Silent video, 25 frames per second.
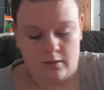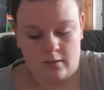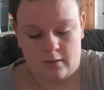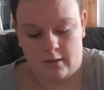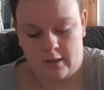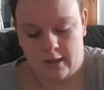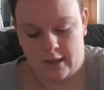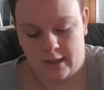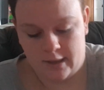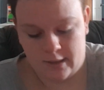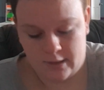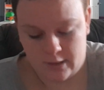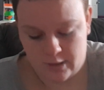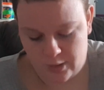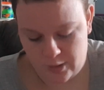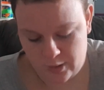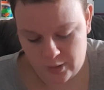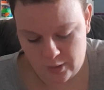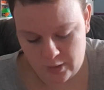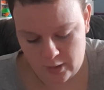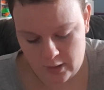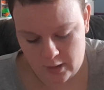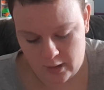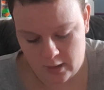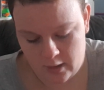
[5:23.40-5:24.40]
These
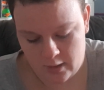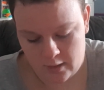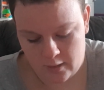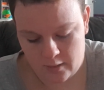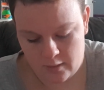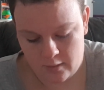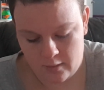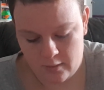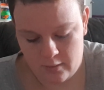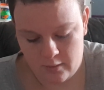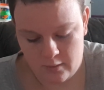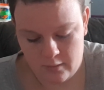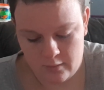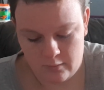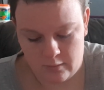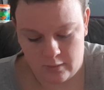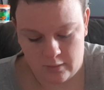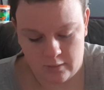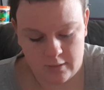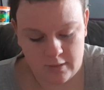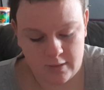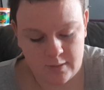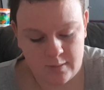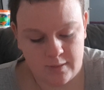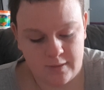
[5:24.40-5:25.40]
two are, well,
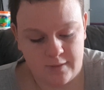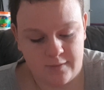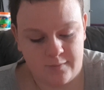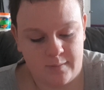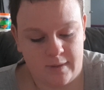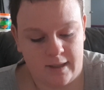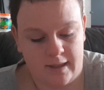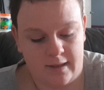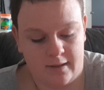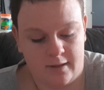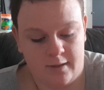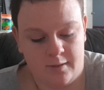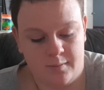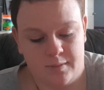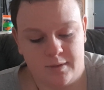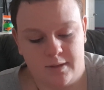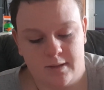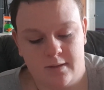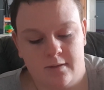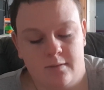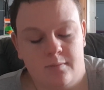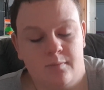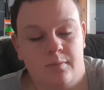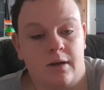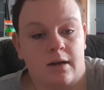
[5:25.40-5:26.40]
this one's for my
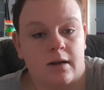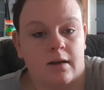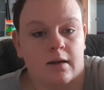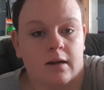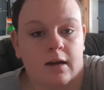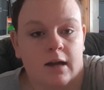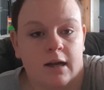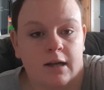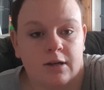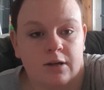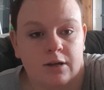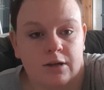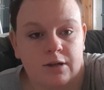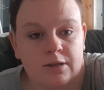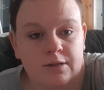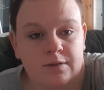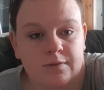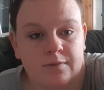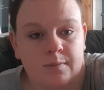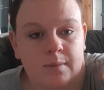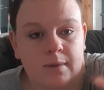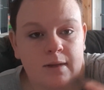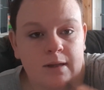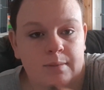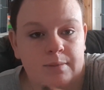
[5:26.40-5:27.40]
lips, but I don't use it
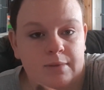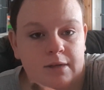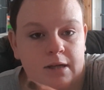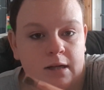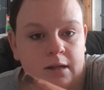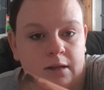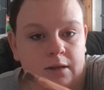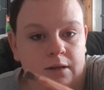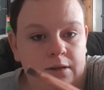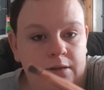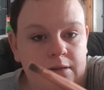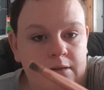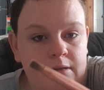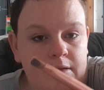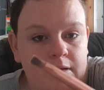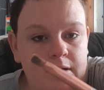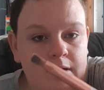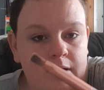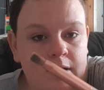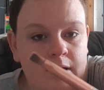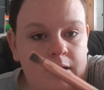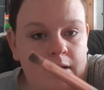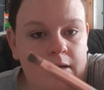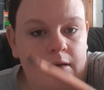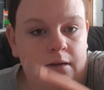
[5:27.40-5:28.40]
for my lips. I use
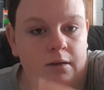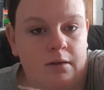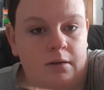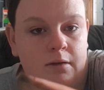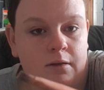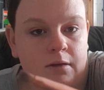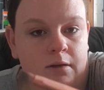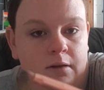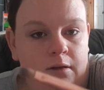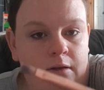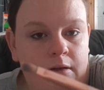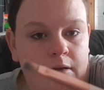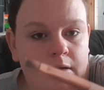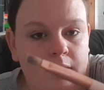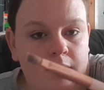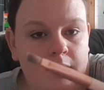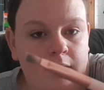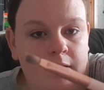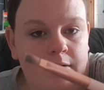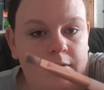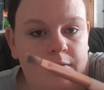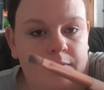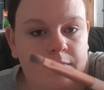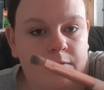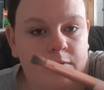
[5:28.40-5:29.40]

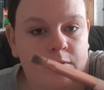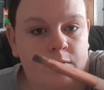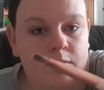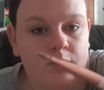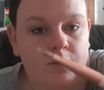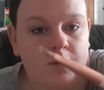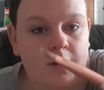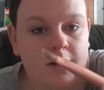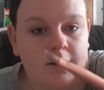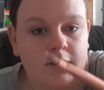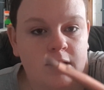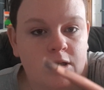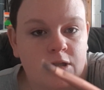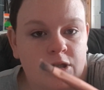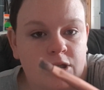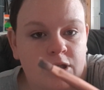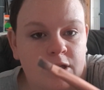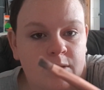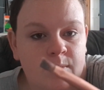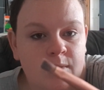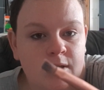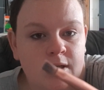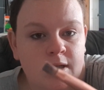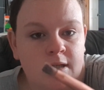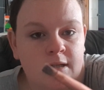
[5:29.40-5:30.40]
it for like the
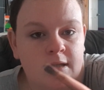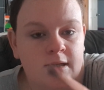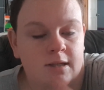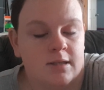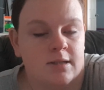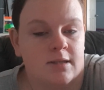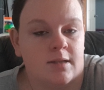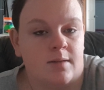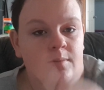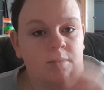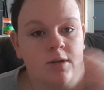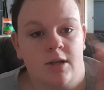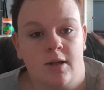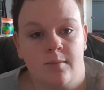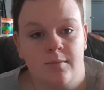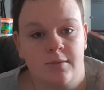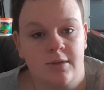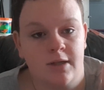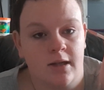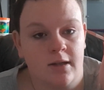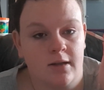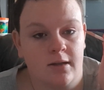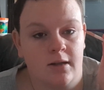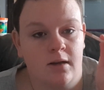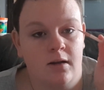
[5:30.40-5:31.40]
shimmers and sometimes
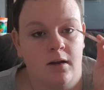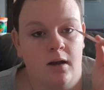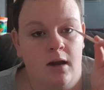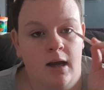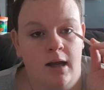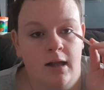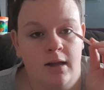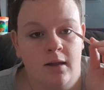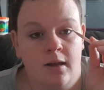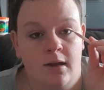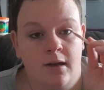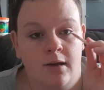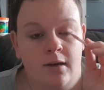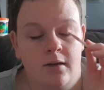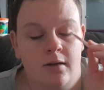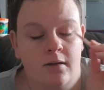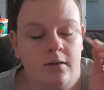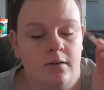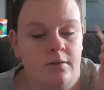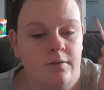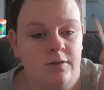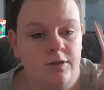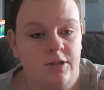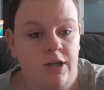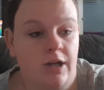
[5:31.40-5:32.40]
like the eyeliner
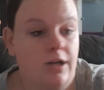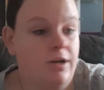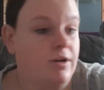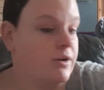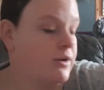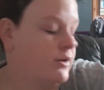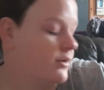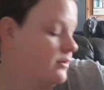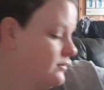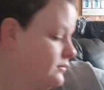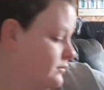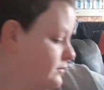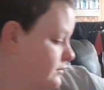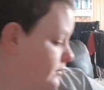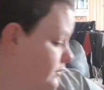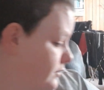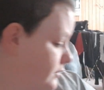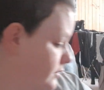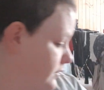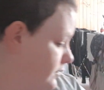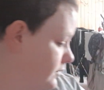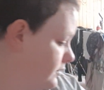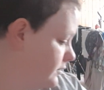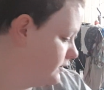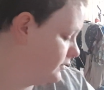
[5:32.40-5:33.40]
shadow look.
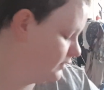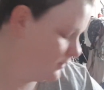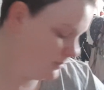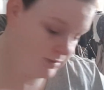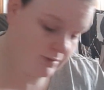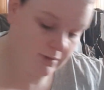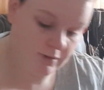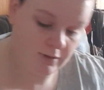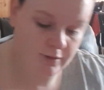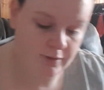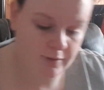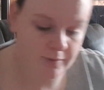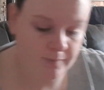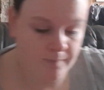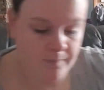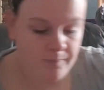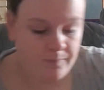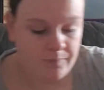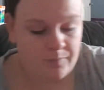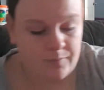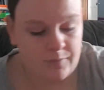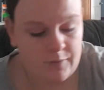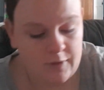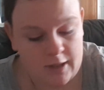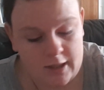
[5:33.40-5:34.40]

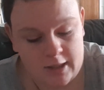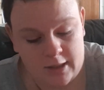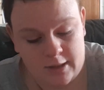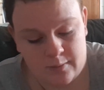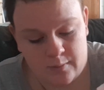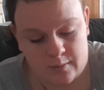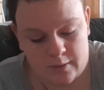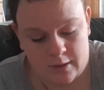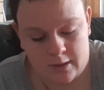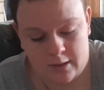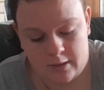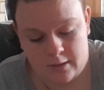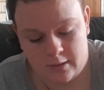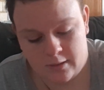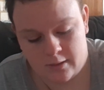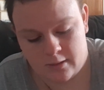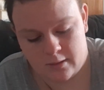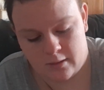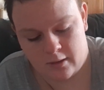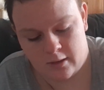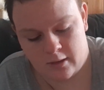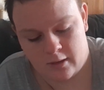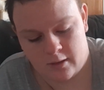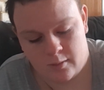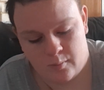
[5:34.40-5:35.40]
These ones
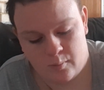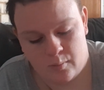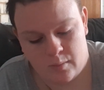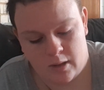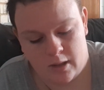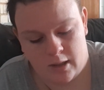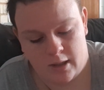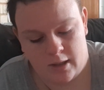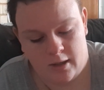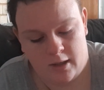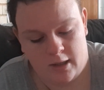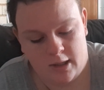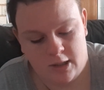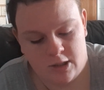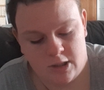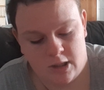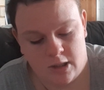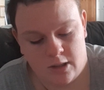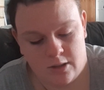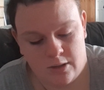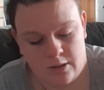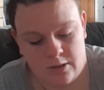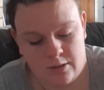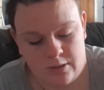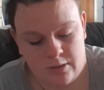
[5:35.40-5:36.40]
are my
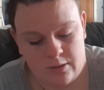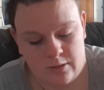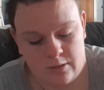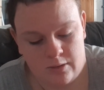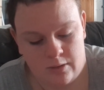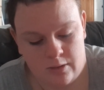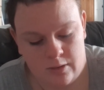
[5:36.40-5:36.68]
eyeshadows.